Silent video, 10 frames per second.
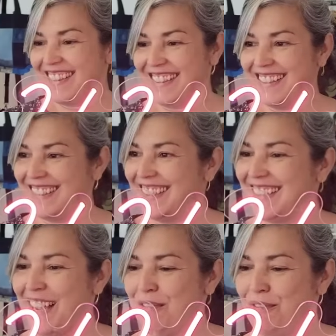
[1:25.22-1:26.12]
This is the
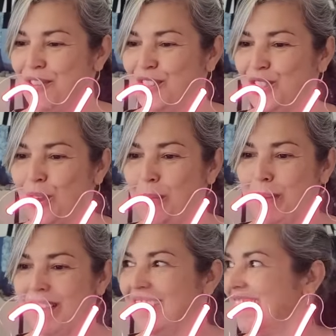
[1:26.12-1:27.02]
sign for the shop.
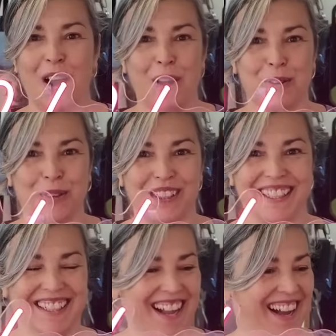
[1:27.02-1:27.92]
How cool
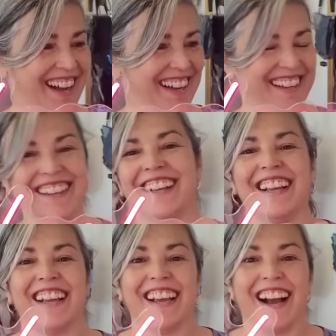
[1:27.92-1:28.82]
is that?
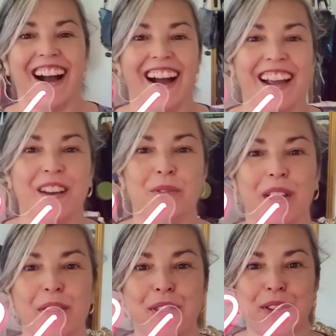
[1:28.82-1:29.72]
I
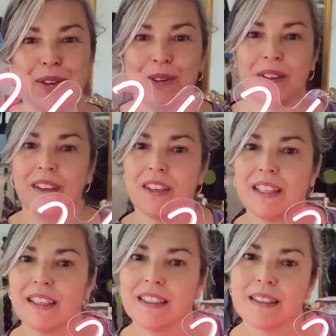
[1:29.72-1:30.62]
went through, look
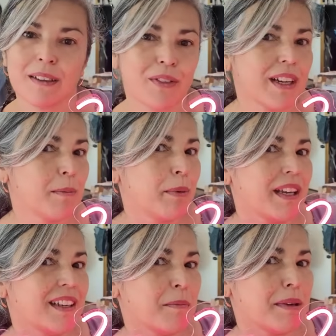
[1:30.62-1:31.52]
at that, it's already
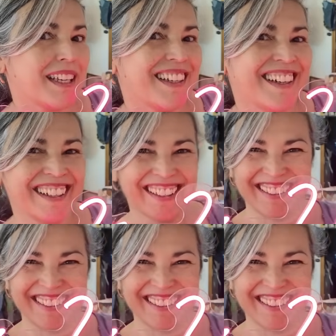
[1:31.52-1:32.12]
pinky pink.